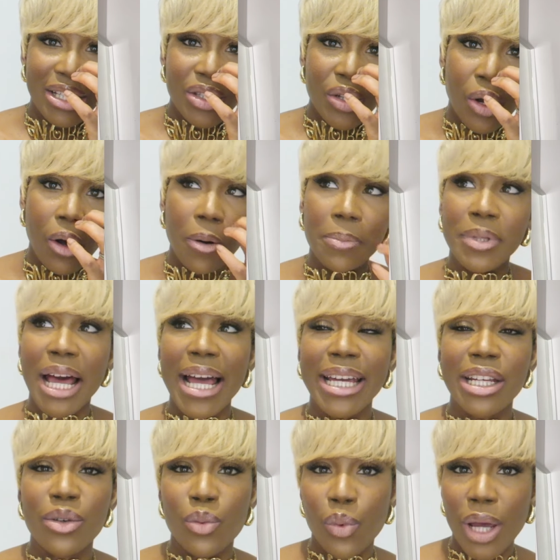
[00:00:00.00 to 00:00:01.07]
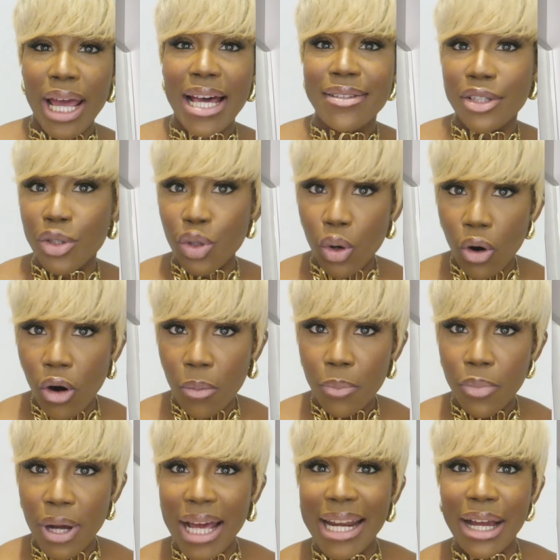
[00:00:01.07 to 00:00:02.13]
top that I can wear as a
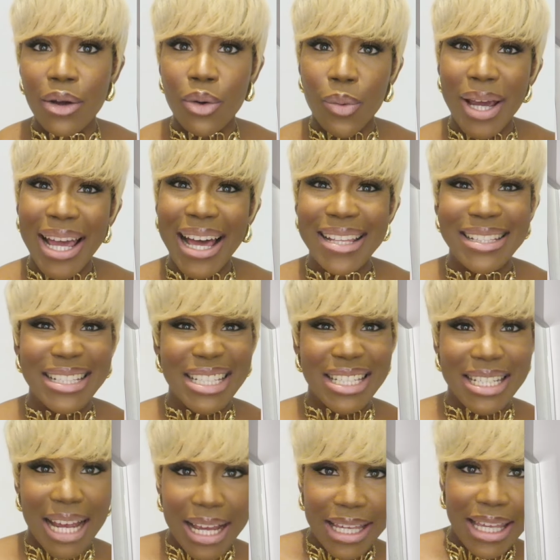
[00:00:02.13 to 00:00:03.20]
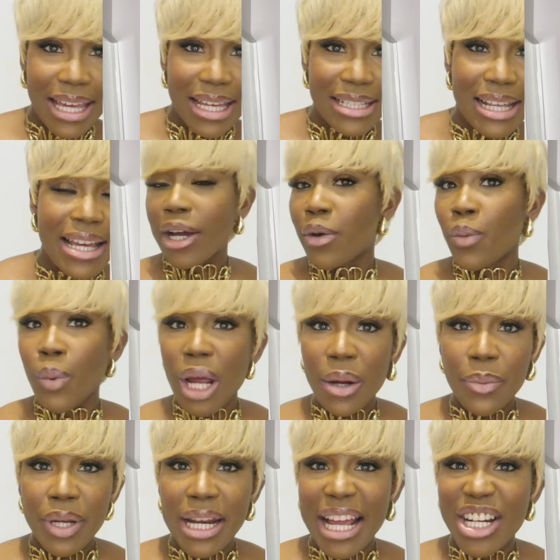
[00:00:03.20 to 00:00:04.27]
top and I could wear as a jacket. I could wear
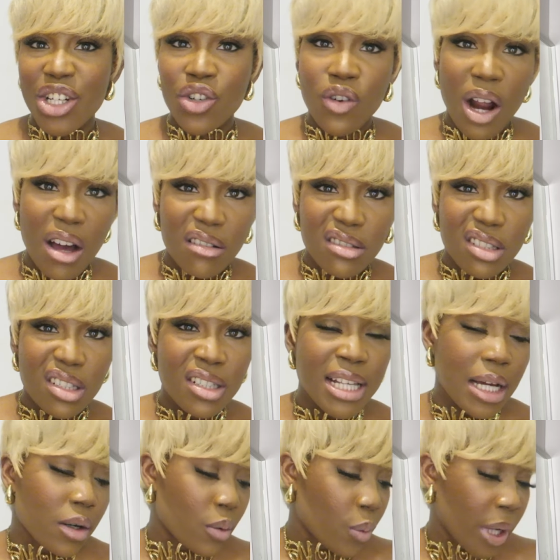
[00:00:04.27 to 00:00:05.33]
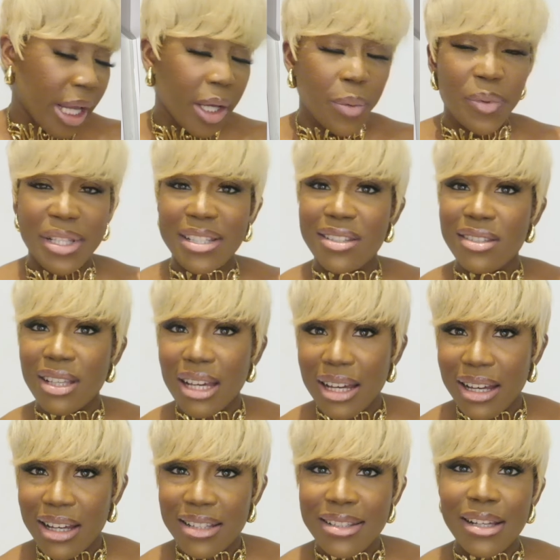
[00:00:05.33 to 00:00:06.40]
with like trousers, I could wear with
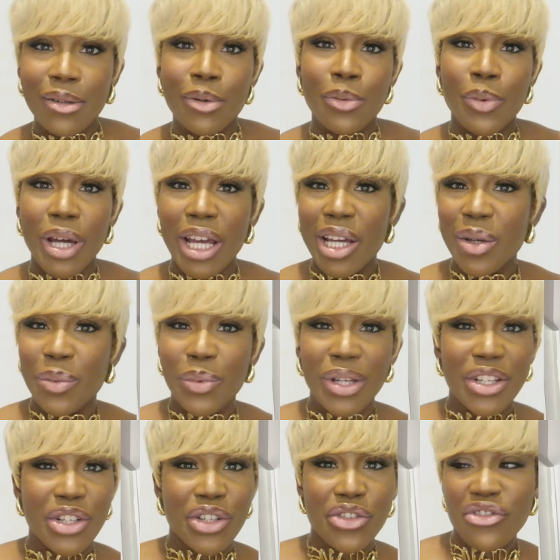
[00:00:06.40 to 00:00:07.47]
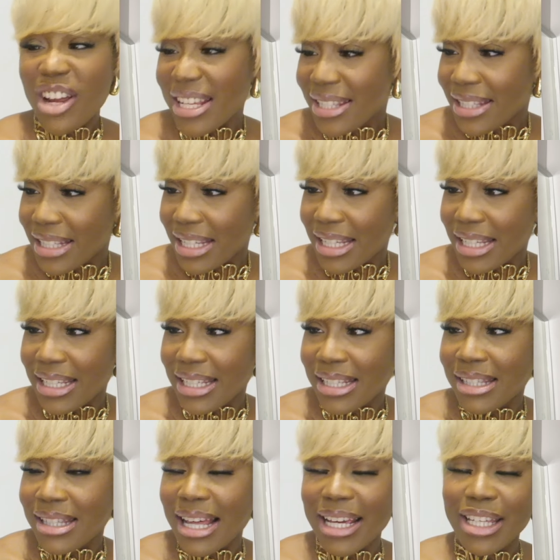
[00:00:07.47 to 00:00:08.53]
skirts, I could wear with
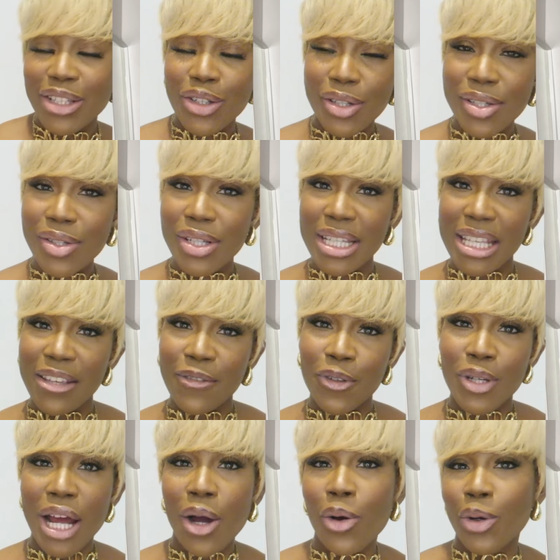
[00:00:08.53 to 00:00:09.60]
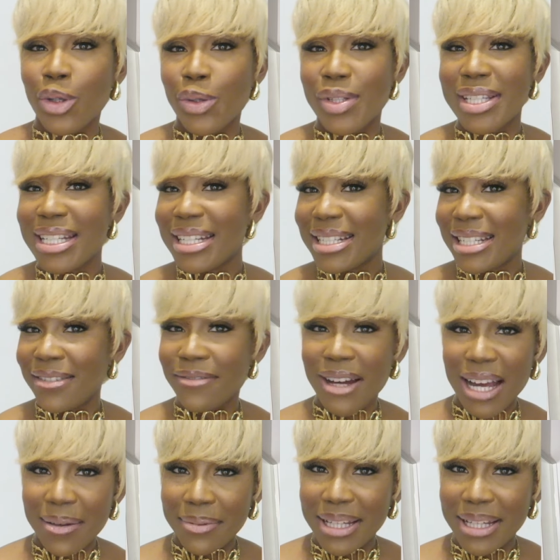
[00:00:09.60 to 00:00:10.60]
dresses, like just to give you that whole utility vibe